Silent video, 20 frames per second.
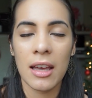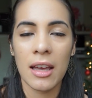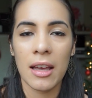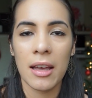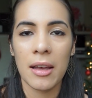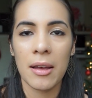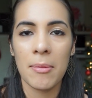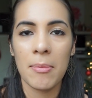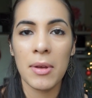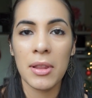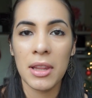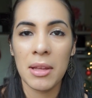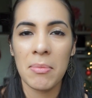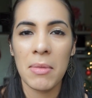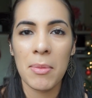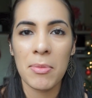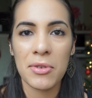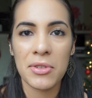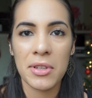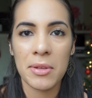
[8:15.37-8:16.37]
monthly
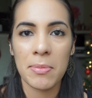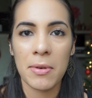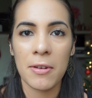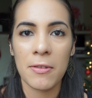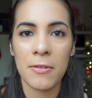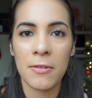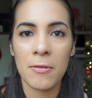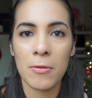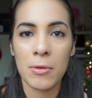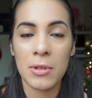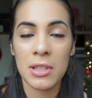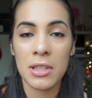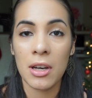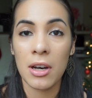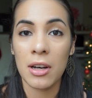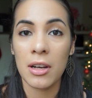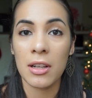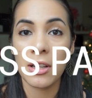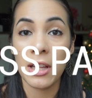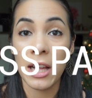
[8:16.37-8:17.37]
membership of what's
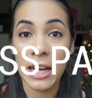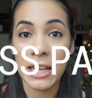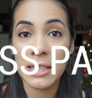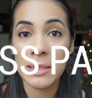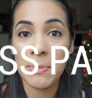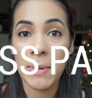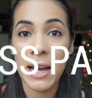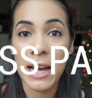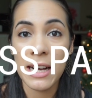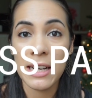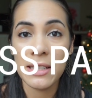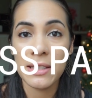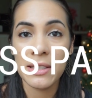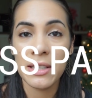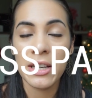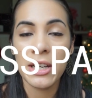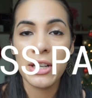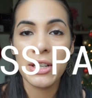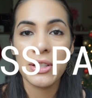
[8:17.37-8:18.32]
called ClassPass.